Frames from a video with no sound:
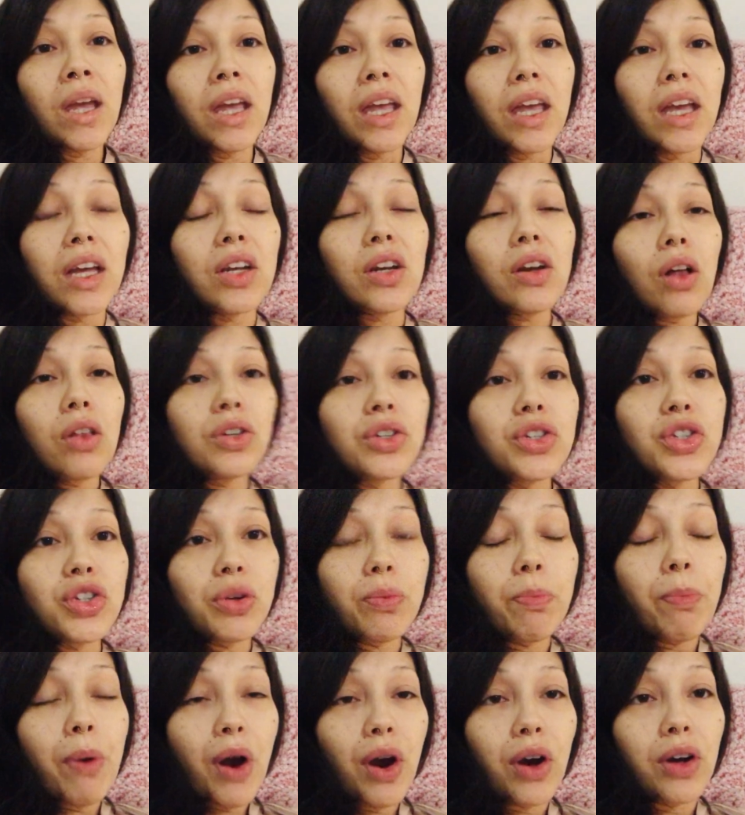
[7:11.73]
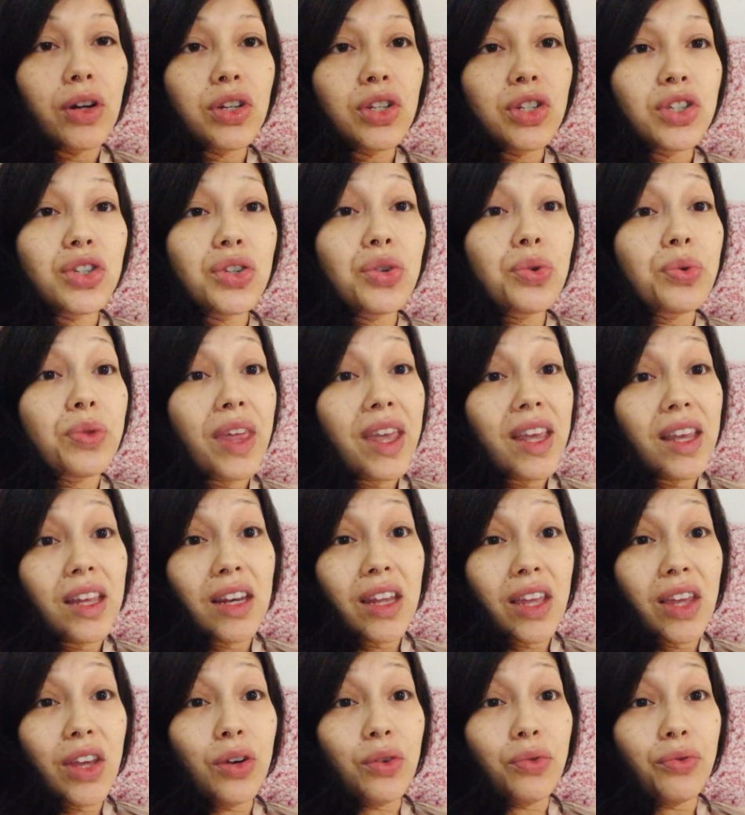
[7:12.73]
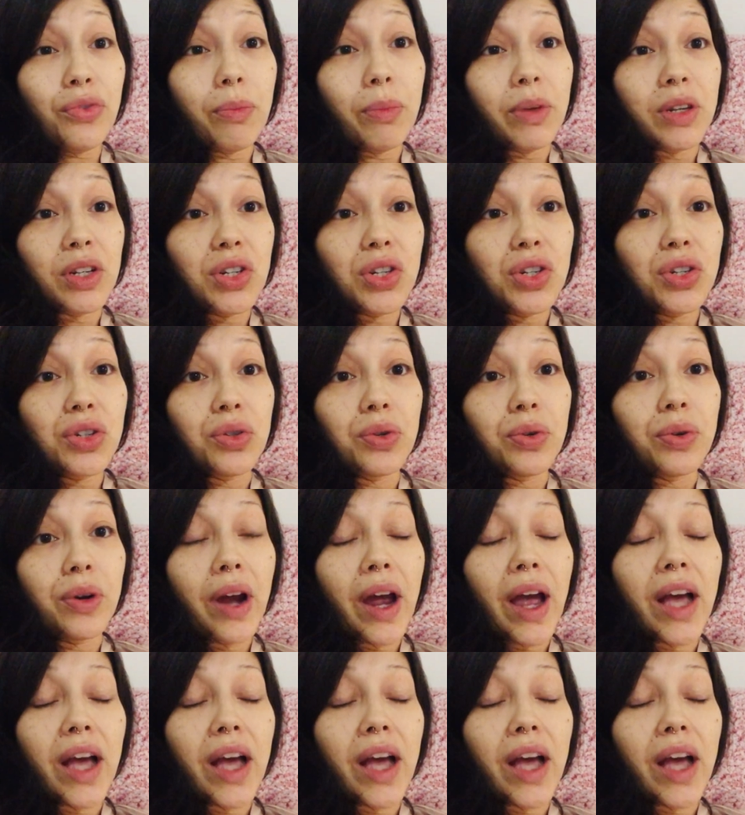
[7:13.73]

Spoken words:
Acknowledge your part so they can heal from it too.